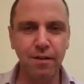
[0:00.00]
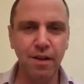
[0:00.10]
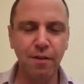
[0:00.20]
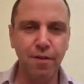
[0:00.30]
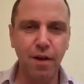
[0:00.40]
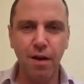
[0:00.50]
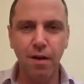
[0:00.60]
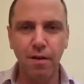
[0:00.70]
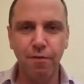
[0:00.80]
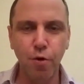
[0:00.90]
And if there
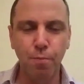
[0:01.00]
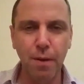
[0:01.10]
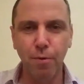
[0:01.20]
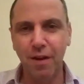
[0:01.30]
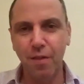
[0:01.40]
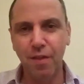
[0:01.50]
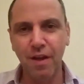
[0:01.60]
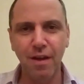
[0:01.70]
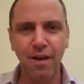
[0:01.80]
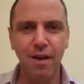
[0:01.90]
are a few people in
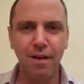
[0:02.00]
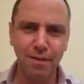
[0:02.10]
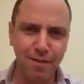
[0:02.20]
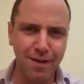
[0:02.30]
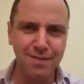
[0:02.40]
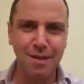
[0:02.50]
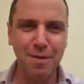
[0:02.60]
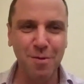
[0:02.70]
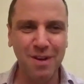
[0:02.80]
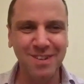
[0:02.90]
that area, and there are
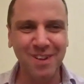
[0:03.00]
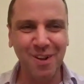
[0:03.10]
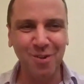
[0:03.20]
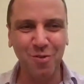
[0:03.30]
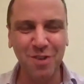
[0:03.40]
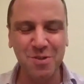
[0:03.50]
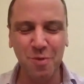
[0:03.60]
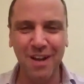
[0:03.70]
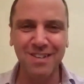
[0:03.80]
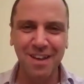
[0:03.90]
some areas that are a lot of
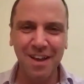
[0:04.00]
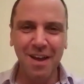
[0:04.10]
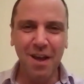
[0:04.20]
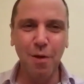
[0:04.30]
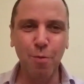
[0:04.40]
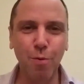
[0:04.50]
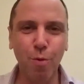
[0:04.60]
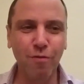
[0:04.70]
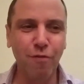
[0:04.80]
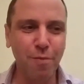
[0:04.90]
Israelis, they will
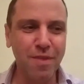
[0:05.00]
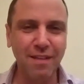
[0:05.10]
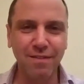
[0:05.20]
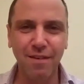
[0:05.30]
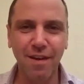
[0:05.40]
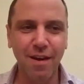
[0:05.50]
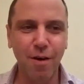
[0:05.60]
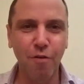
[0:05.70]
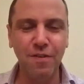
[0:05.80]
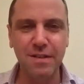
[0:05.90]
work from that
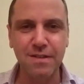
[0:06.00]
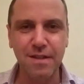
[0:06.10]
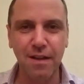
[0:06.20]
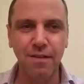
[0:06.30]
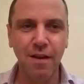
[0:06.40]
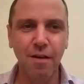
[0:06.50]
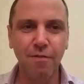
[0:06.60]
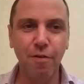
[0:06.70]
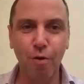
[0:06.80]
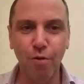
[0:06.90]
office instead
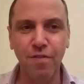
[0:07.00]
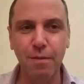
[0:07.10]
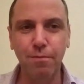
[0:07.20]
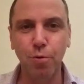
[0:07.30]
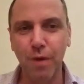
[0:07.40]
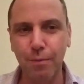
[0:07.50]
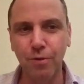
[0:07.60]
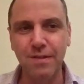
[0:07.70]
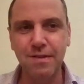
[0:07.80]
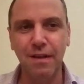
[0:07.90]
for all of them to come
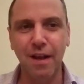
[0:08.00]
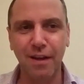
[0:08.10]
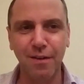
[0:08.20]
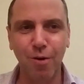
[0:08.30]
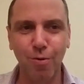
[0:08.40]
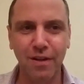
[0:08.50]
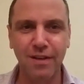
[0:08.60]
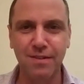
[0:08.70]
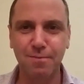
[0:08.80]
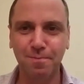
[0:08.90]
to the city like in the old
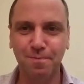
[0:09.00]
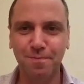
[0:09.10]
days.